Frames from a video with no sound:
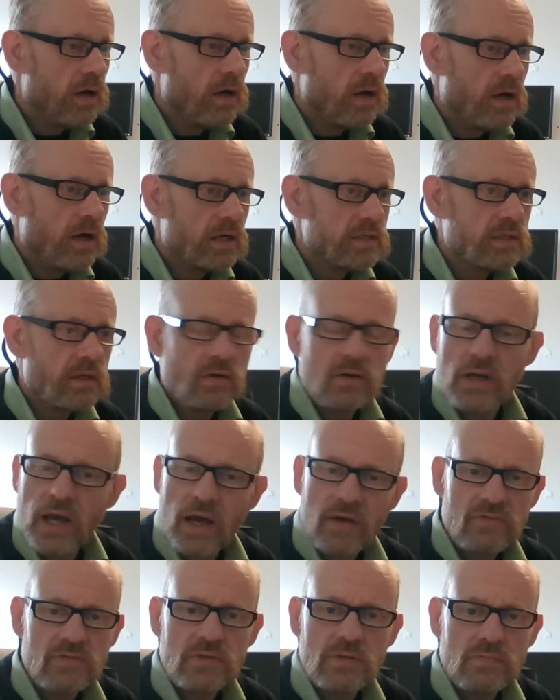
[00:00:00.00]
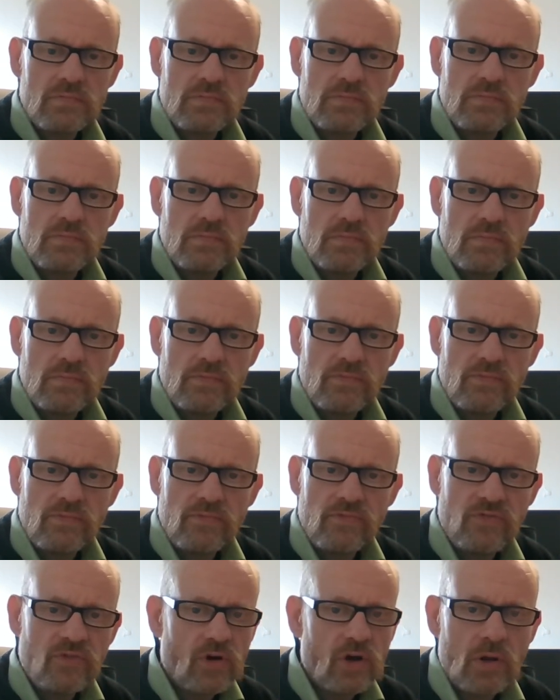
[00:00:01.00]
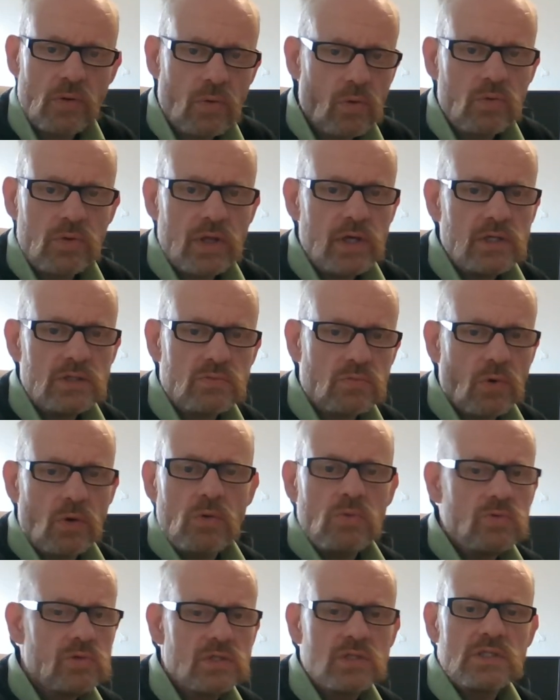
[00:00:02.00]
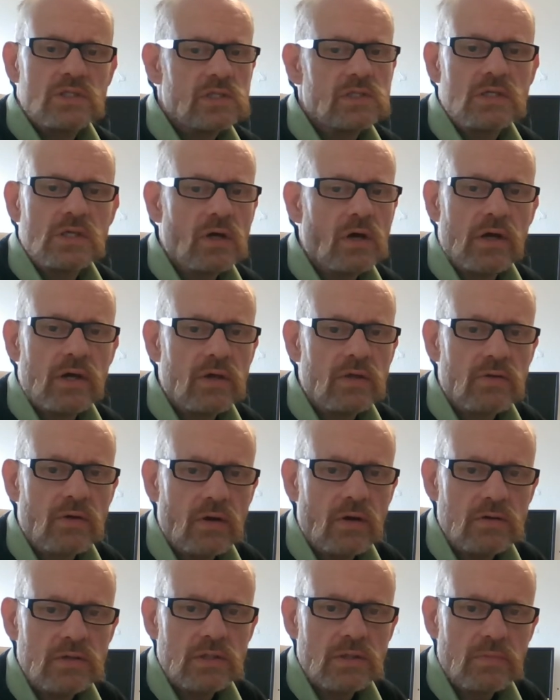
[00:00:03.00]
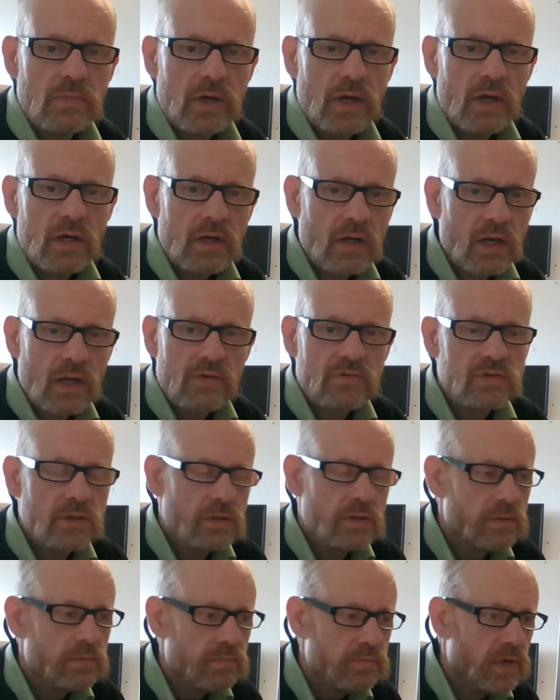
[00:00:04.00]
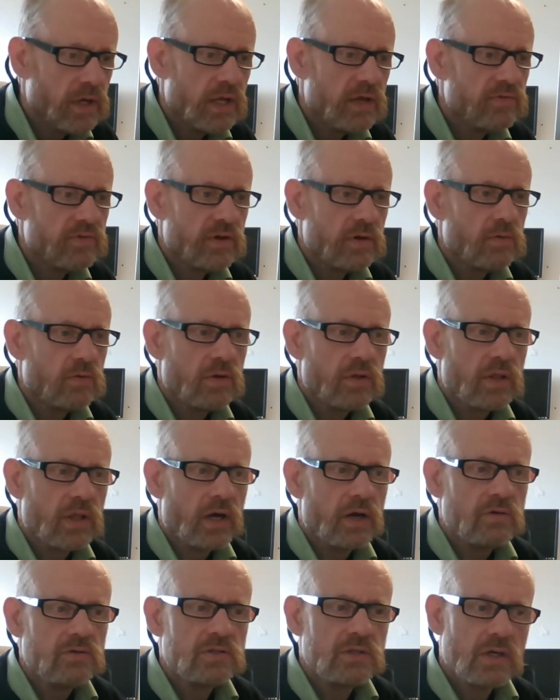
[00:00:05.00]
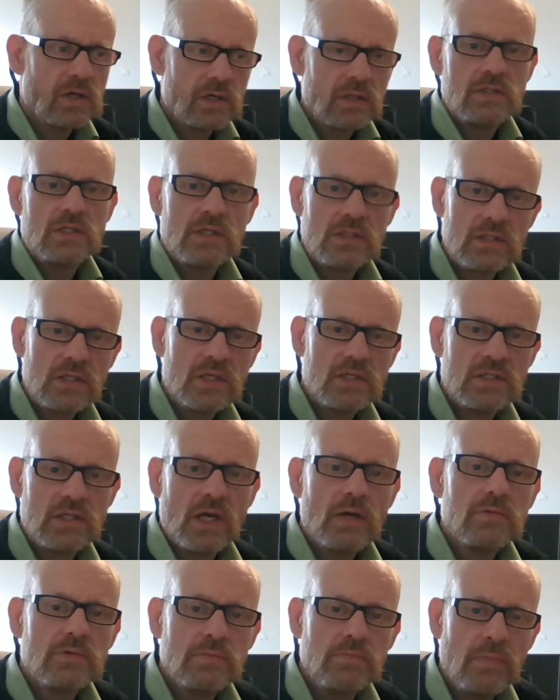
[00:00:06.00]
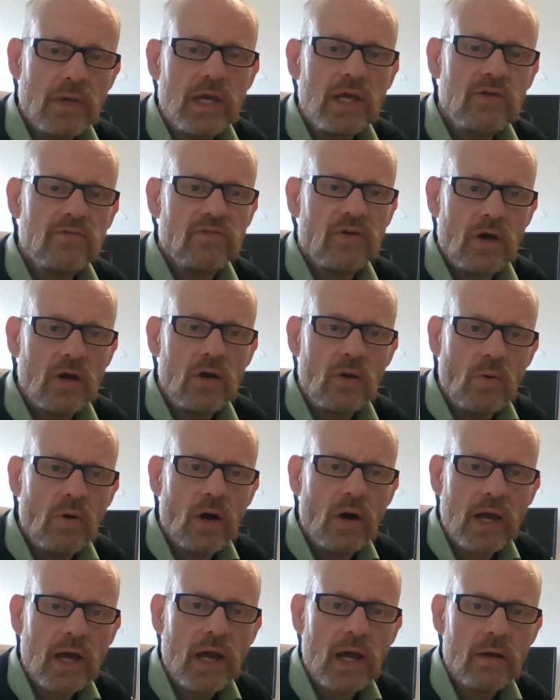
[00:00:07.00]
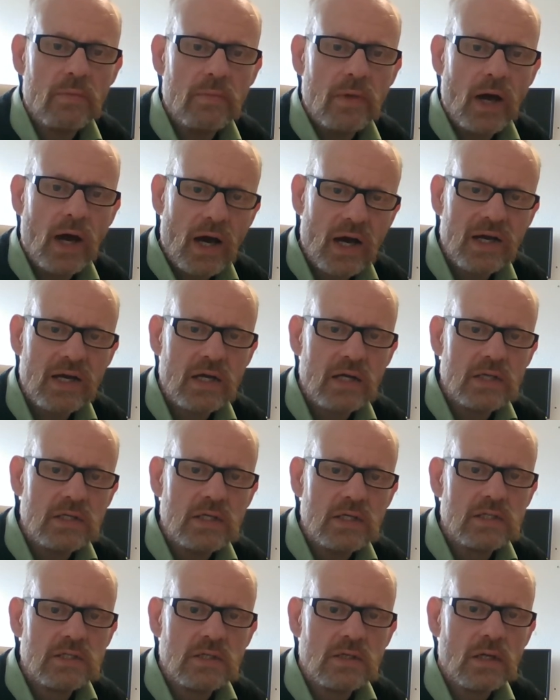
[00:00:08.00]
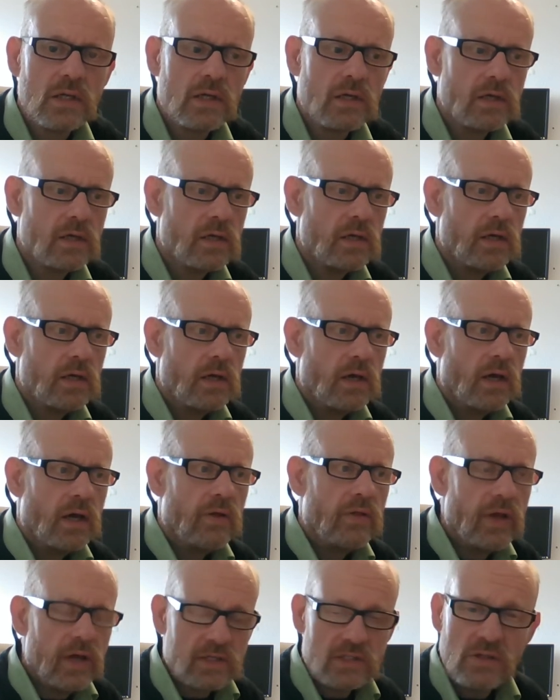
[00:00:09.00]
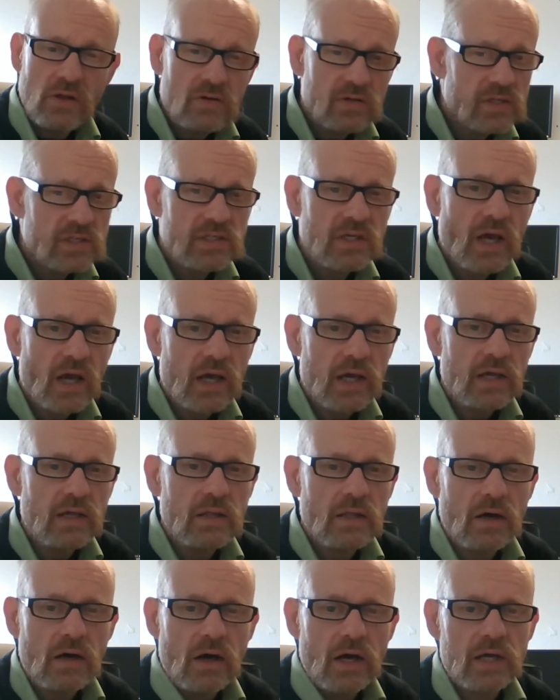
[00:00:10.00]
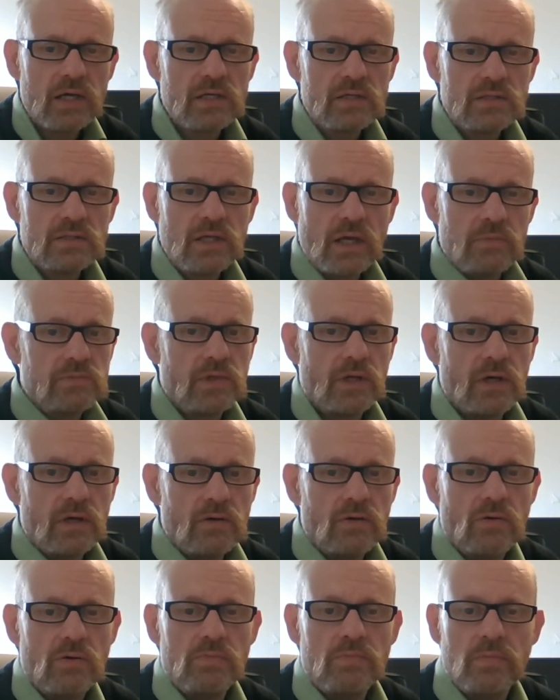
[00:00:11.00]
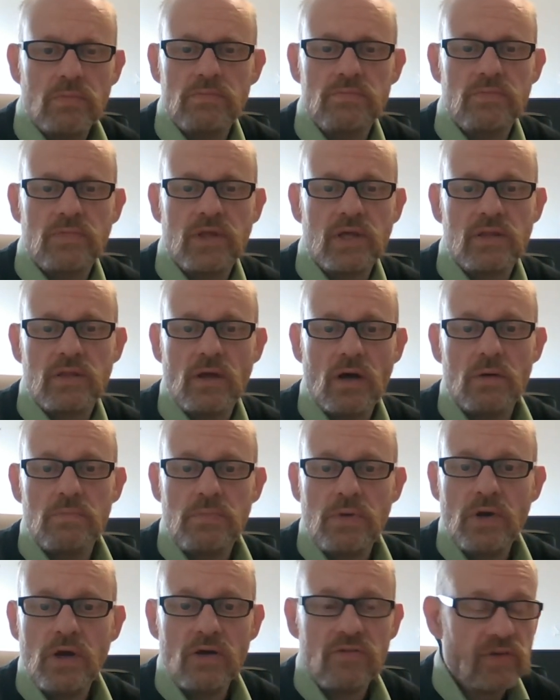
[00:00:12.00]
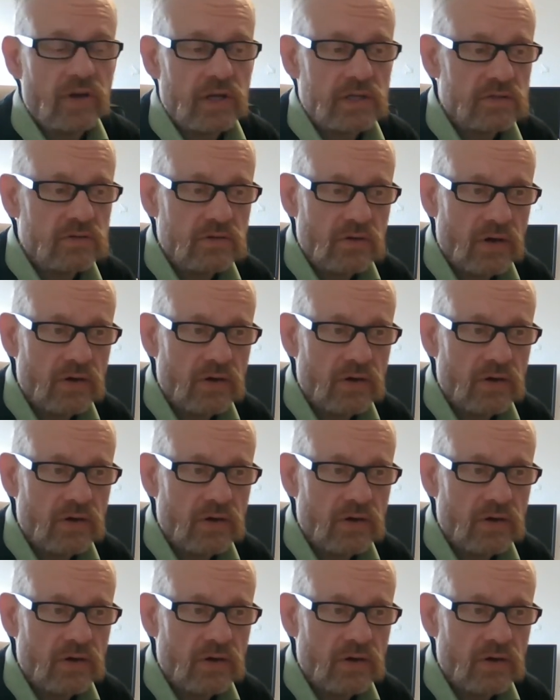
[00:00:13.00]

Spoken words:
I don't have to follow all these rules that society throws at me. I don't have to believe in all of those. I can just accept me for who I am unconditionally. That's not to say that I accept that or think that I'm perfect and got